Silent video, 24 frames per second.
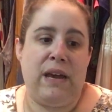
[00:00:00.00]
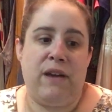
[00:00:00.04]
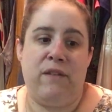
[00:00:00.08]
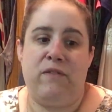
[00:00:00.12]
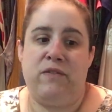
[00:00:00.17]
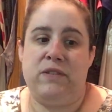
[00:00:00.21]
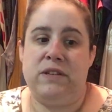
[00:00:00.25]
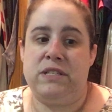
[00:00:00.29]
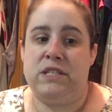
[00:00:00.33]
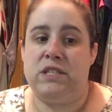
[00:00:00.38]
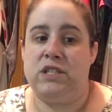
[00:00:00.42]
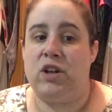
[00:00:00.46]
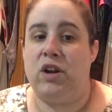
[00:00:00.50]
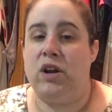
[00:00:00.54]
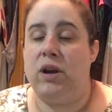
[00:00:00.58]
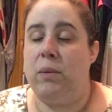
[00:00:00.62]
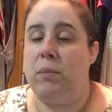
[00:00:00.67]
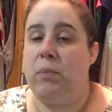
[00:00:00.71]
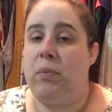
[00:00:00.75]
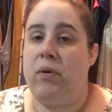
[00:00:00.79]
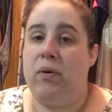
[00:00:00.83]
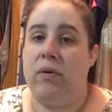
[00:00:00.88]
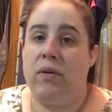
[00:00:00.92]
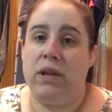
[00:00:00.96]
If a
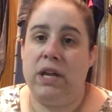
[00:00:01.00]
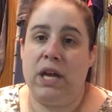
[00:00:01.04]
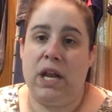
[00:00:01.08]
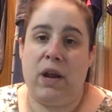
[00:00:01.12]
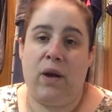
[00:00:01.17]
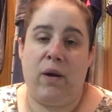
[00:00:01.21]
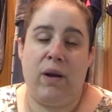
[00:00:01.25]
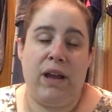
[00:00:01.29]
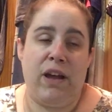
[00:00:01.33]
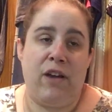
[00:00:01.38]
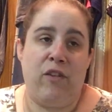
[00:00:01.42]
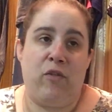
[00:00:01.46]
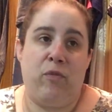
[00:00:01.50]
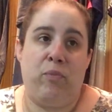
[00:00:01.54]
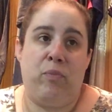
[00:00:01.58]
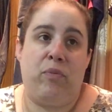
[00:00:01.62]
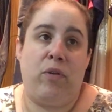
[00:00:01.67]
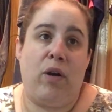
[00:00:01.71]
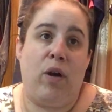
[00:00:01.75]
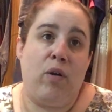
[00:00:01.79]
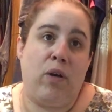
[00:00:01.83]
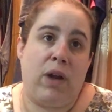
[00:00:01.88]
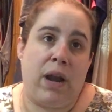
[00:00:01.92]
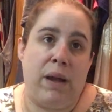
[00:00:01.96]
certain, if
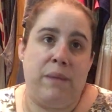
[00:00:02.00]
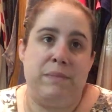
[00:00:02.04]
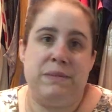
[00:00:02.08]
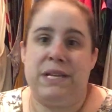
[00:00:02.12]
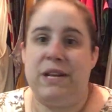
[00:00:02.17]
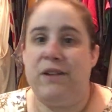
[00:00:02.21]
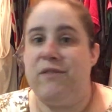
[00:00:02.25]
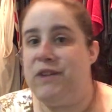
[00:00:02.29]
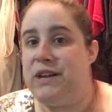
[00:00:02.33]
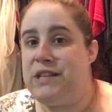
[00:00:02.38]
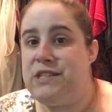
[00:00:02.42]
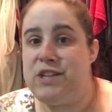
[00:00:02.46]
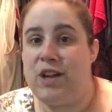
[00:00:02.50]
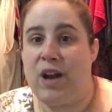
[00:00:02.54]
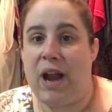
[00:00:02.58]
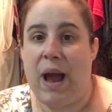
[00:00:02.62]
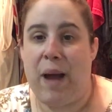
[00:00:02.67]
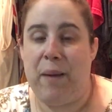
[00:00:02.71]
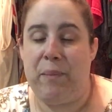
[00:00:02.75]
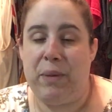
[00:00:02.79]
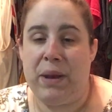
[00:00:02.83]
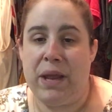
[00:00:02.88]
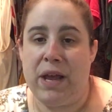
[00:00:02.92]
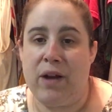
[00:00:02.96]
programs and events are
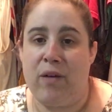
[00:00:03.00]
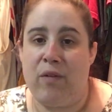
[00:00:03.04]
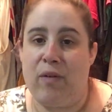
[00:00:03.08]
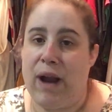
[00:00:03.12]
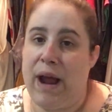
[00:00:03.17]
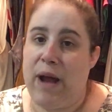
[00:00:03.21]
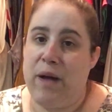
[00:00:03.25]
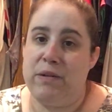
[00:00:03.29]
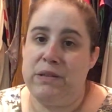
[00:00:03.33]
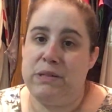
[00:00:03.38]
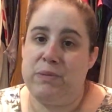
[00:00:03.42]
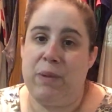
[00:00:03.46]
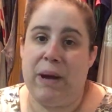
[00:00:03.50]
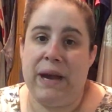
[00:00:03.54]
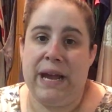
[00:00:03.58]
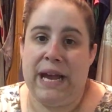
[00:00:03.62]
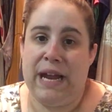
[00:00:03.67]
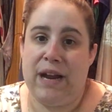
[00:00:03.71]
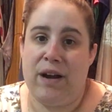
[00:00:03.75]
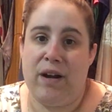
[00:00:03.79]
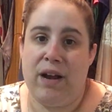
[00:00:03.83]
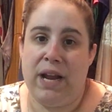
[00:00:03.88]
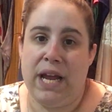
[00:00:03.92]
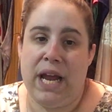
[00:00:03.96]
happening around my
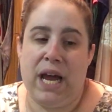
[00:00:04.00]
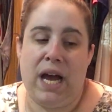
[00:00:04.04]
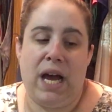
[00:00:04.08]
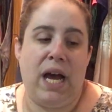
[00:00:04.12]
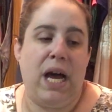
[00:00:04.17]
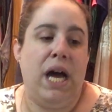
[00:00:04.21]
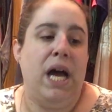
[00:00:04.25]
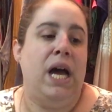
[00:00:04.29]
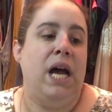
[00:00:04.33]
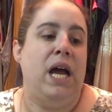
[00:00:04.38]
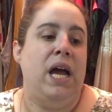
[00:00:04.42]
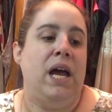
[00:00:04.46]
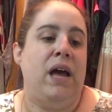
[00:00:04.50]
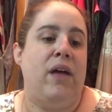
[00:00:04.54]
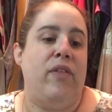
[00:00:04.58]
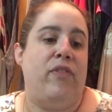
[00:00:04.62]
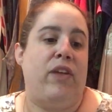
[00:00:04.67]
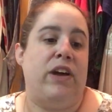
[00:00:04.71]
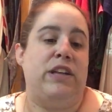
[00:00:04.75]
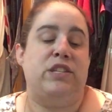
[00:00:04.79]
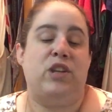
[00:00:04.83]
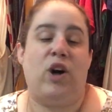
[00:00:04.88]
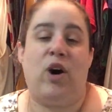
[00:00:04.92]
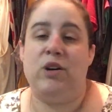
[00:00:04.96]
area,
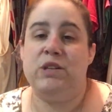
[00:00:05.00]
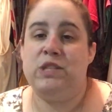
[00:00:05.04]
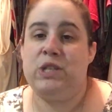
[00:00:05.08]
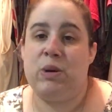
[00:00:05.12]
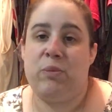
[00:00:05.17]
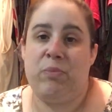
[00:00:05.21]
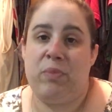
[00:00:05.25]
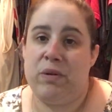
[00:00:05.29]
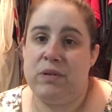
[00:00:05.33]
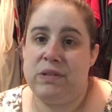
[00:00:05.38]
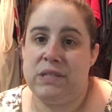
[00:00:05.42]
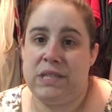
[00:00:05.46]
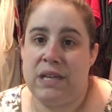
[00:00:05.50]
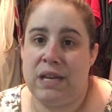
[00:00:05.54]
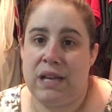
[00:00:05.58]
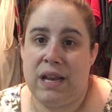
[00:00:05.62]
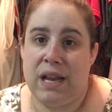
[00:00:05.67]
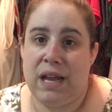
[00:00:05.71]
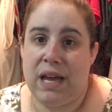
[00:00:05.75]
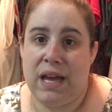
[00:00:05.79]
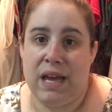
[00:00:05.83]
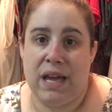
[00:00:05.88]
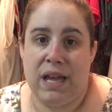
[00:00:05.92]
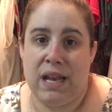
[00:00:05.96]
that's also posted
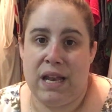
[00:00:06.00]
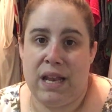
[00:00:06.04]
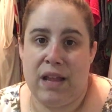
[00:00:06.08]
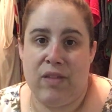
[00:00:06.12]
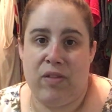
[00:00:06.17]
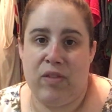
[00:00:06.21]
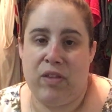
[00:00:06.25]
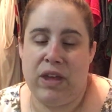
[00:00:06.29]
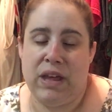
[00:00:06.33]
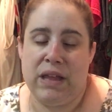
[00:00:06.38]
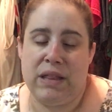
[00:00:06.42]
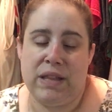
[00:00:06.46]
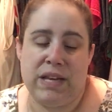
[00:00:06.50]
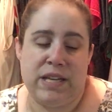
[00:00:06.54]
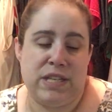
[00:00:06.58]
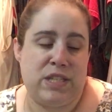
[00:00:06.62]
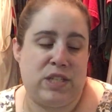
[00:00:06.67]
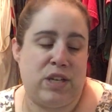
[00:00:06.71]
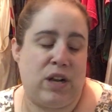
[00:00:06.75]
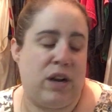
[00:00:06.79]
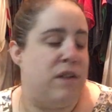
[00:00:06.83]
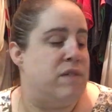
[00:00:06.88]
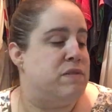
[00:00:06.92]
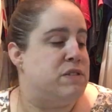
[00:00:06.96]
in the
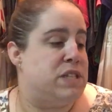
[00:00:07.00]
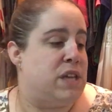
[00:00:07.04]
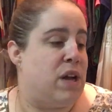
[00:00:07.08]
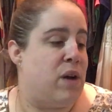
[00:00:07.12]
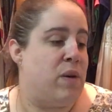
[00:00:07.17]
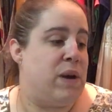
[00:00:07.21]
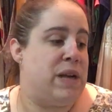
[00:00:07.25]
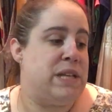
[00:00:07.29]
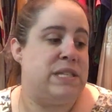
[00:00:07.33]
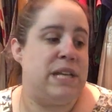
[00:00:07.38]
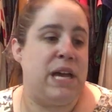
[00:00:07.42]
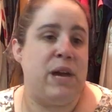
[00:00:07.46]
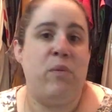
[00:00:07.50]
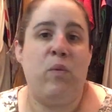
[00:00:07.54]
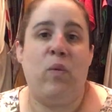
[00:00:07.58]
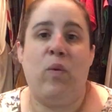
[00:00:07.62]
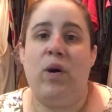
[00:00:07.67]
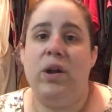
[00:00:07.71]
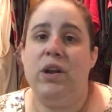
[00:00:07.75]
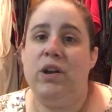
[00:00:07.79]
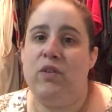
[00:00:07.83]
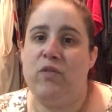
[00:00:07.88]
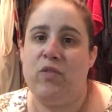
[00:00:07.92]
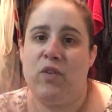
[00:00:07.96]
listserv. So it's a
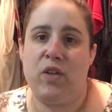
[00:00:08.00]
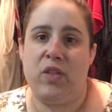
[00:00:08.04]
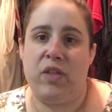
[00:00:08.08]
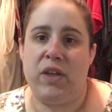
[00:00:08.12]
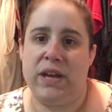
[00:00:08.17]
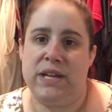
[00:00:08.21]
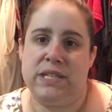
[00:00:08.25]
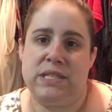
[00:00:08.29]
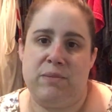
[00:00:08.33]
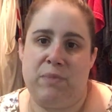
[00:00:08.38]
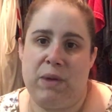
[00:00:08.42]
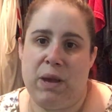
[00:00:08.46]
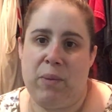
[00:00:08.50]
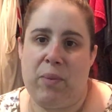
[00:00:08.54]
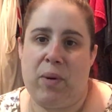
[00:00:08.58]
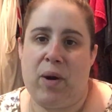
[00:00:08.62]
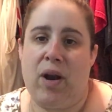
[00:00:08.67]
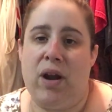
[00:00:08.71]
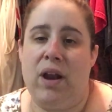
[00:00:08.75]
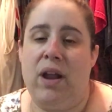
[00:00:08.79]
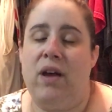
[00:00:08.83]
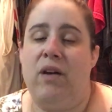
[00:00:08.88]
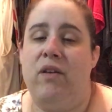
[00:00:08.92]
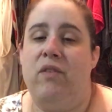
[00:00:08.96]
wonderful thing to be a
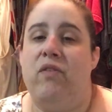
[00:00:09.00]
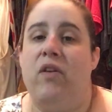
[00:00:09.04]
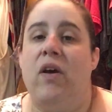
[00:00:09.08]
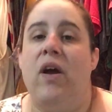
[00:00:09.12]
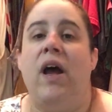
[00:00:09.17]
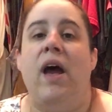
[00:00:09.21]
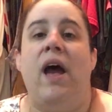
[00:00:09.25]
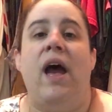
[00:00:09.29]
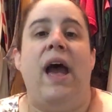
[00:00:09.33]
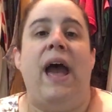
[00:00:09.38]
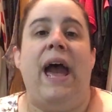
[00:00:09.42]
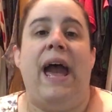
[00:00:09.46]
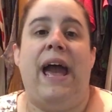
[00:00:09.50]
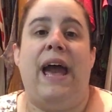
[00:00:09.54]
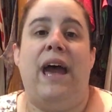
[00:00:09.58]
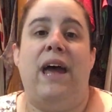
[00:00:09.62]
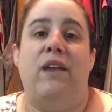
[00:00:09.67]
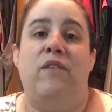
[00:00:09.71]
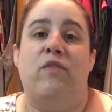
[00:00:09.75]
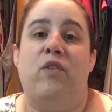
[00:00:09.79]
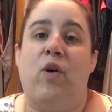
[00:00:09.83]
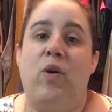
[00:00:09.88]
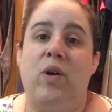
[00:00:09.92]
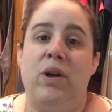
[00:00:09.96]
part of.
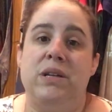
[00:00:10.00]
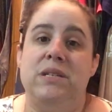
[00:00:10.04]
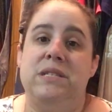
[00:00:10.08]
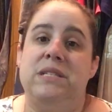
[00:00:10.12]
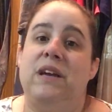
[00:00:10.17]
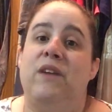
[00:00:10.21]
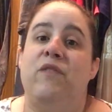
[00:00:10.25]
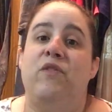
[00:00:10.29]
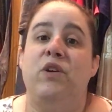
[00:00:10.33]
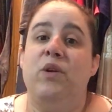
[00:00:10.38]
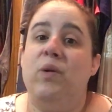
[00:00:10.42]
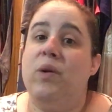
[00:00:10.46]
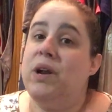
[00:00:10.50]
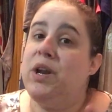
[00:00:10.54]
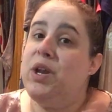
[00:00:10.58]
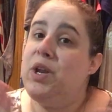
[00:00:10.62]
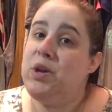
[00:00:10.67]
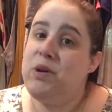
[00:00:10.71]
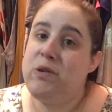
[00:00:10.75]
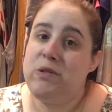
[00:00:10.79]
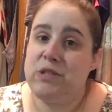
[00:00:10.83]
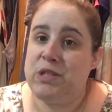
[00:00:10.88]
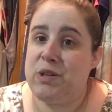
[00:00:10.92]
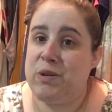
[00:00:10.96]
And of course, if you are
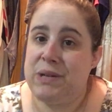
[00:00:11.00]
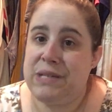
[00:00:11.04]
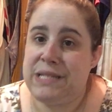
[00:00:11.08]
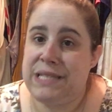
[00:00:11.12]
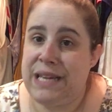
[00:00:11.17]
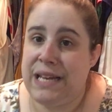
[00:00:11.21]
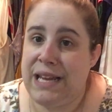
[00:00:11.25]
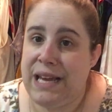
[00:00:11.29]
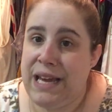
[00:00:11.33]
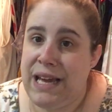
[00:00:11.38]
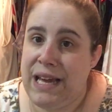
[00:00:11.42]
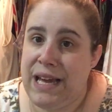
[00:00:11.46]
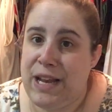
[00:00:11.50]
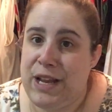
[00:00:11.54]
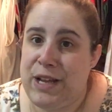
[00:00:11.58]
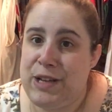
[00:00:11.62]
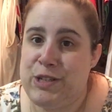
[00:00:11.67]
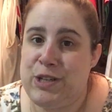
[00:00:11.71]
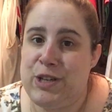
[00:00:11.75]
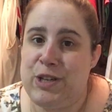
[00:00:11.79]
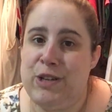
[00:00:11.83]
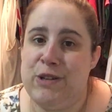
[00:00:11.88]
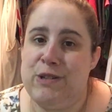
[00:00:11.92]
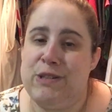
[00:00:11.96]
new to a city, it
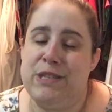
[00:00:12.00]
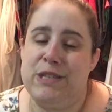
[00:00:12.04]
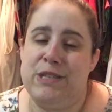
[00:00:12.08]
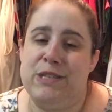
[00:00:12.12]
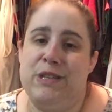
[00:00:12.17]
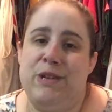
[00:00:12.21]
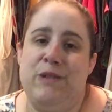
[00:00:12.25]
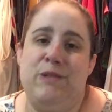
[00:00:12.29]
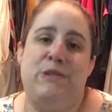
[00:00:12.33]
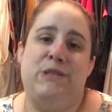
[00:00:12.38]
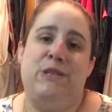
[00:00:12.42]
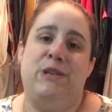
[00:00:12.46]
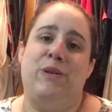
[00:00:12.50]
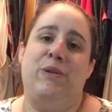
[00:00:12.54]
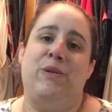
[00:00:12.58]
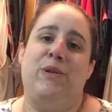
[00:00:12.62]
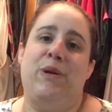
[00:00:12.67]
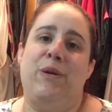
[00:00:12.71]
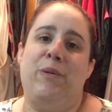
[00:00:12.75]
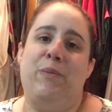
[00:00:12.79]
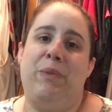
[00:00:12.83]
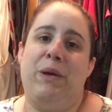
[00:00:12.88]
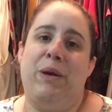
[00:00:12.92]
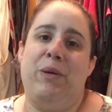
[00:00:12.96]
introduces you to
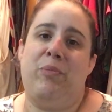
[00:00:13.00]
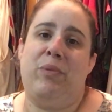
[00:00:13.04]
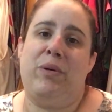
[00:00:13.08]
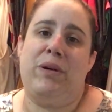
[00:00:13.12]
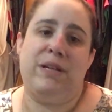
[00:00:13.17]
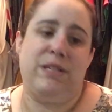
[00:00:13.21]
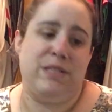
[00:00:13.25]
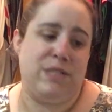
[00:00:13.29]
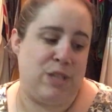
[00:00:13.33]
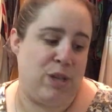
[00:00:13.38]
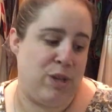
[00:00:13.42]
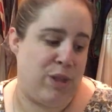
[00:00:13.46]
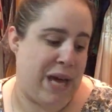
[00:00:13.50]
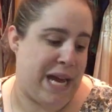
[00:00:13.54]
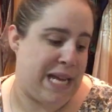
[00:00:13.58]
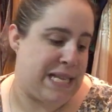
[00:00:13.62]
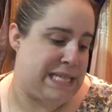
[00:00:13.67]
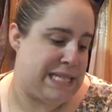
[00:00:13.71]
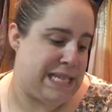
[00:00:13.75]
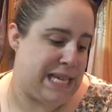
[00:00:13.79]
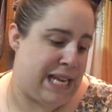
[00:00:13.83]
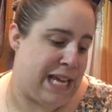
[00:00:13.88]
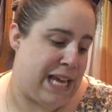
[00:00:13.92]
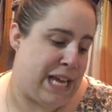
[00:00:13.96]
new people and to
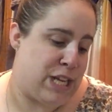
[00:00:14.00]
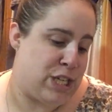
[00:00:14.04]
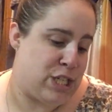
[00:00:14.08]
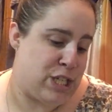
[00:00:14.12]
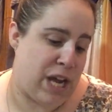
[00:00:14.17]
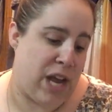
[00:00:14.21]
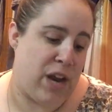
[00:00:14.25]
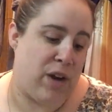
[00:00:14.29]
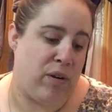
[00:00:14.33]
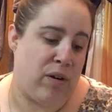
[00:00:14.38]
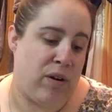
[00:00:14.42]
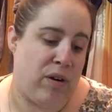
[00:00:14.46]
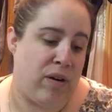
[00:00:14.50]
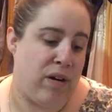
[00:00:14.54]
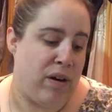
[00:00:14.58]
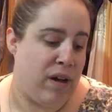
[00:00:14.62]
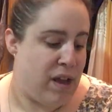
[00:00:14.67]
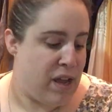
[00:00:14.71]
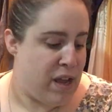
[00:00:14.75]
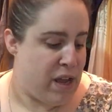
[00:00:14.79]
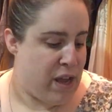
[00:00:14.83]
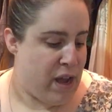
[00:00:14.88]
that city in general.